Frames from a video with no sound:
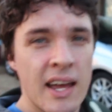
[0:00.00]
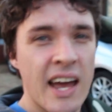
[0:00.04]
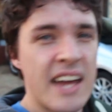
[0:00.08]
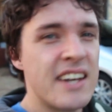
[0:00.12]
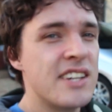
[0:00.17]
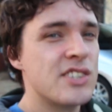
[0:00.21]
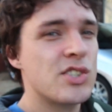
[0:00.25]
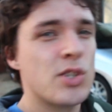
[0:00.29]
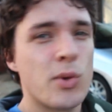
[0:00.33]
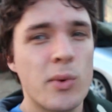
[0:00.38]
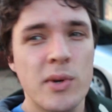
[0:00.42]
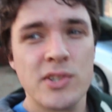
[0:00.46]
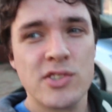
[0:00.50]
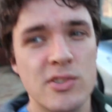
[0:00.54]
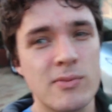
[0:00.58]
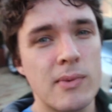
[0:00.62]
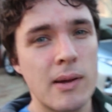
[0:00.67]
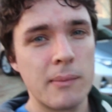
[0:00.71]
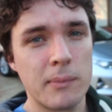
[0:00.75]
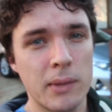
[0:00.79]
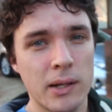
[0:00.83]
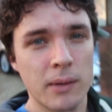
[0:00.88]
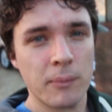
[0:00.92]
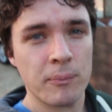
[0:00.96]
And just always
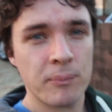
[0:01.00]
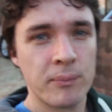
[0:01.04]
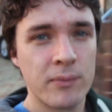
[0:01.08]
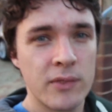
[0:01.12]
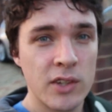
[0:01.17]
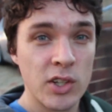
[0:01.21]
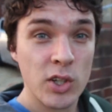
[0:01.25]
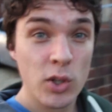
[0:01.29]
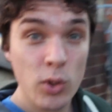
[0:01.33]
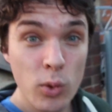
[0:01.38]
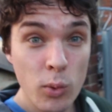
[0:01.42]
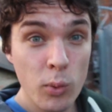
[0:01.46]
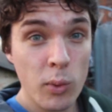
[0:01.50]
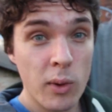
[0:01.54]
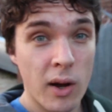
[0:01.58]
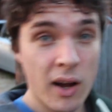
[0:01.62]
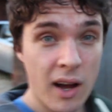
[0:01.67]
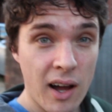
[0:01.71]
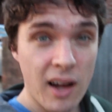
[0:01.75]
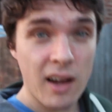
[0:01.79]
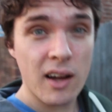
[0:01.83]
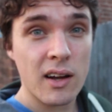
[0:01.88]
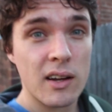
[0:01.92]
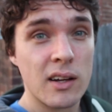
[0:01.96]
remember, you
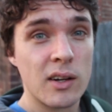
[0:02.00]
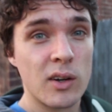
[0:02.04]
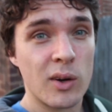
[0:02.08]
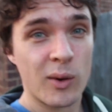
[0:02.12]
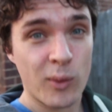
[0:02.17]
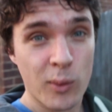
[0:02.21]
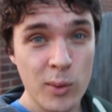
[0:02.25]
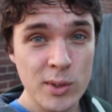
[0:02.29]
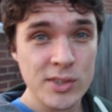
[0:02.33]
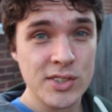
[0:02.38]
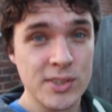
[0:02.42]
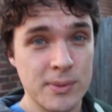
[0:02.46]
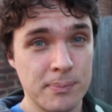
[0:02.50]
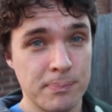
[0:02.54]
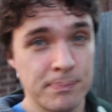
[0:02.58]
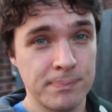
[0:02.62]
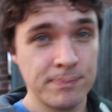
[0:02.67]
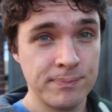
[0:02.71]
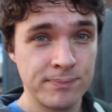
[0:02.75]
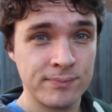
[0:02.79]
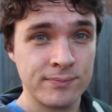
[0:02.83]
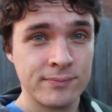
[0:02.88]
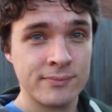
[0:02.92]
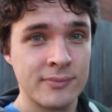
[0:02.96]
are awesome.
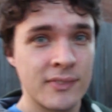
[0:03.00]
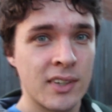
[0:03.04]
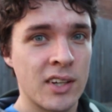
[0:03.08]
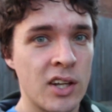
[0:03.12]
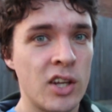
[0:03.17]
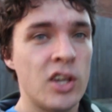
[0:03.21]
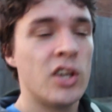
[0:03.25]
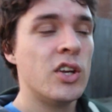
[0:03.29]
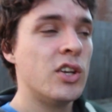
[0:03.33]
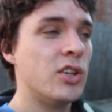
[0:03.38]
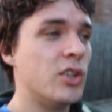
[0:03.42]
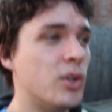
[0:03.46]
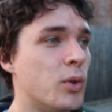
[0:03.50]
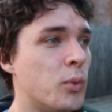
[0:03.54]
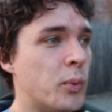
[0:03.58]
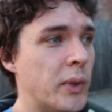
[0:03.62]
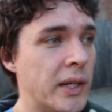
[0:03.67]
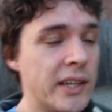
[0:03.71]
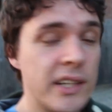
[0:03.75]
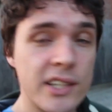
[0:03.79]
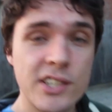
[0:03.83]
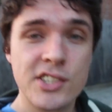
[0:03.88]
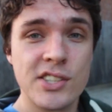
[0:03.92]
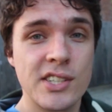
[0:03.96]
You
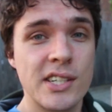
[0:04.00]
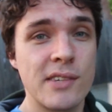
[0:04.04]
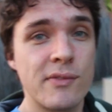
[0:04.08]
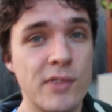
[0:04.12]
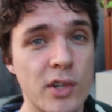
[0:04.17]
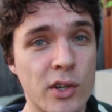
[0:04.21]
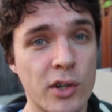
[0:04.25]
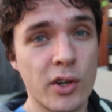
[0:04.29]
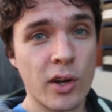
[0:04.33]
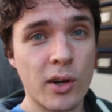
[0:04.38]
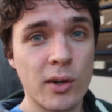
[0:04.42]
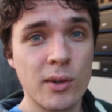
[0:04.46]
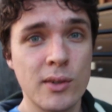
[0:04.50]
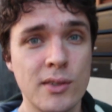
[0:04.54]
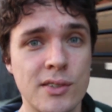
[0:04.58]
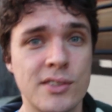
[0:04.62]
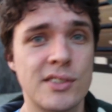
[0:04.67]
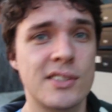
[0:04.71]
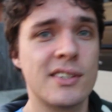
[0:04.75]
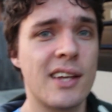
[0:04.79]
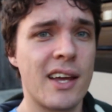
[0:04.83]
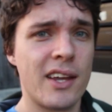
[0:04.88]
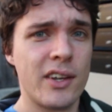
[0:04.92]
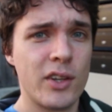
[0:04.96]
will achieve your
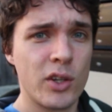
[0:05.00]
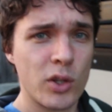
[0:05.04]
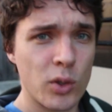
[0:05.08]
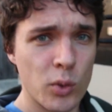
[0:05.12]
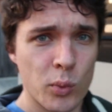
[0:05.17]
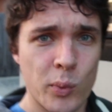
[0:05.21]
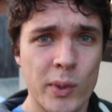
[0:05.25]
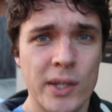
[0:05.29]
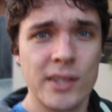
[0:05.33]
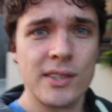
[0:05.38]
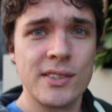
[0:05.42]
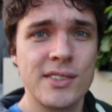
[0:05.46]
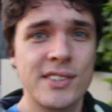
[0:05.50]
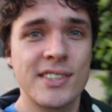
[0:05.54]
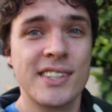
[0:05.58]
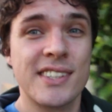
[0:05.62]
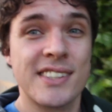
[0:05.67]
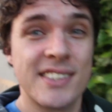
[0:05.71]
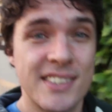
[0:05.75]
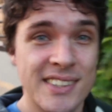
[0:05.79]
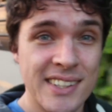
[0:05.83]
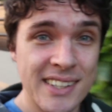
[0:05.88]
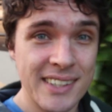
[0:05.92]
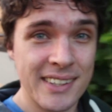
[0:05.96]
goals and you will
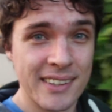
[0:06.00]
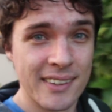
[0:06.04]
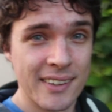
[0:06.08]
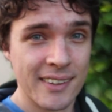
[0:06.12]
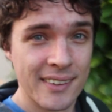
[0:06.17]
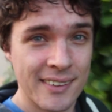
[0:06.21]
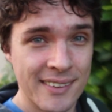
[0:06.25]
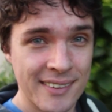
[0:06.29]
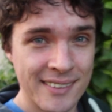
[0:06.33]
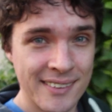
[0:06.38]
succeed.